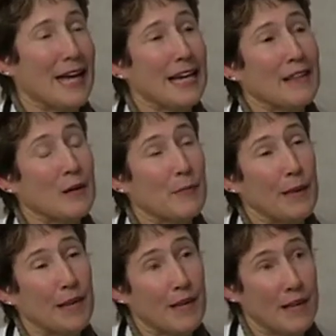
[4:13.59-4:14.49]
And I
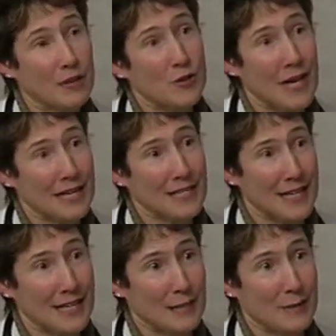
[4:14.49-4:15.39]
contrast
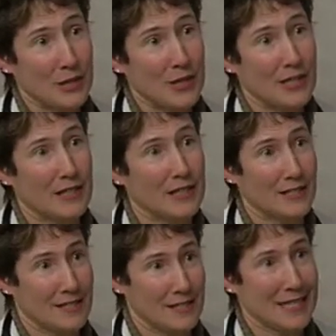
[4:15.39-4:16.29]
that
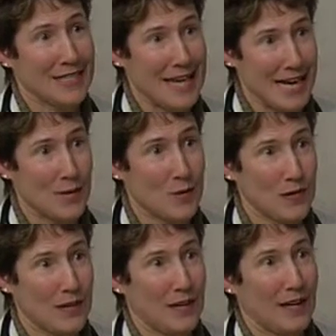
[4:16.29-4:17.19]
experience to now,
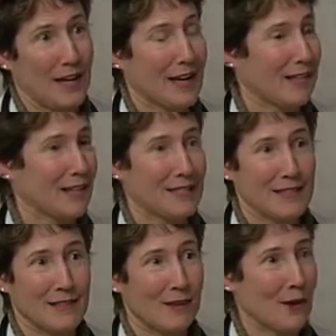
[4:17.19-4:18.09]
and
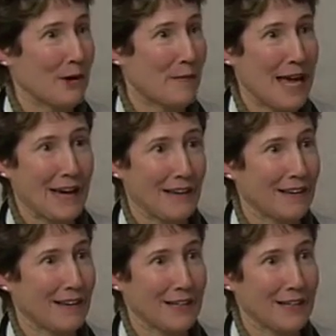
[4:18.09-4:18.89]
it's automatic.